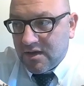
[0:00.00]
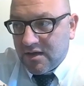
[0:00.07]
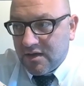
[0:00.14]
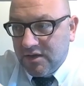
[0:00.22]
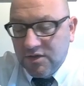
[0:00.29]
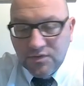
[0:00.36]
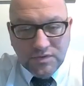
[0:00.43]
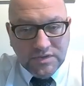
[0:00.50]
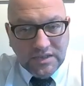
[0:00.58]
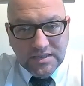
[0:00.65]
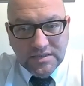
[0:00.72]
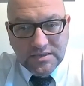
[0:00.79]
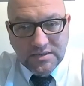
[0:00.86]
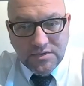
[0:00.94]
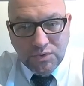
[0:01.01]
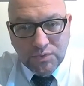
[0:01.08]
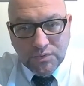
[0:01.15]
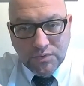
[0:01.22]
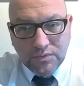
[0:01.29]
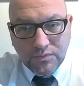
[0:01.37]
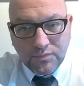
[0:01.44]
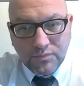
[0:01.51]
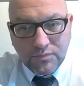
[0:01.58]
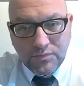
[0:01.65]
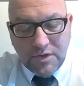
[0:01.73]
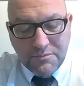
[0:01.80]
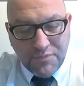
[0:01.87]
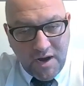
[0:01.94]
uh, using this tool
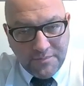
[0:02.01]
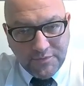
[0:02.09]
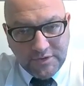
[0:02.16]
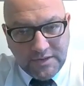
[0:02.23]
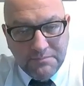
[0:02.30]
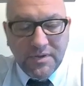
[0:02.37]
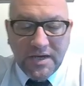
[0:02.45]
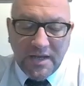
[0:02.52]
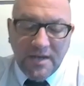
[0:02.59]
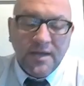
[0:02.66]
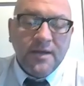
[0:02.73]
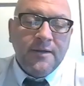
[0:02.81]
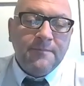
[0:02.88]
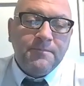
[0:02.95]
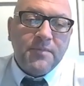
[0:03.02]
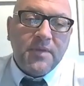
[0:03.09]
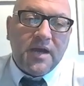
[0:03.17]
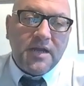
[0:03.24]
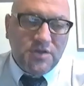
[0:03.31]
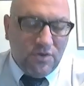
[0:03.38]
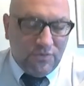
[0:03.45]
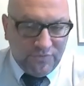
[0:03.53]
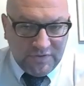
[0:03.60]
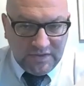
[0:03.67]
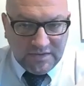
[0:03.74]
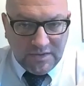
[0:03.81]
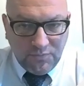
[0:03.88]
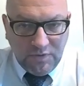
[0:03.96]
improperly, but I don't
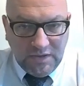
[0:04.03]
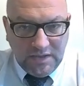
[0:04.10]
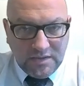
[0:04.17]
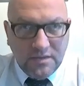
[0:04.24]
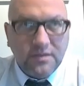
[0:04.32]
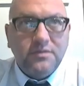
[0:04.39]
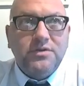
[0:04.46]
think that we need to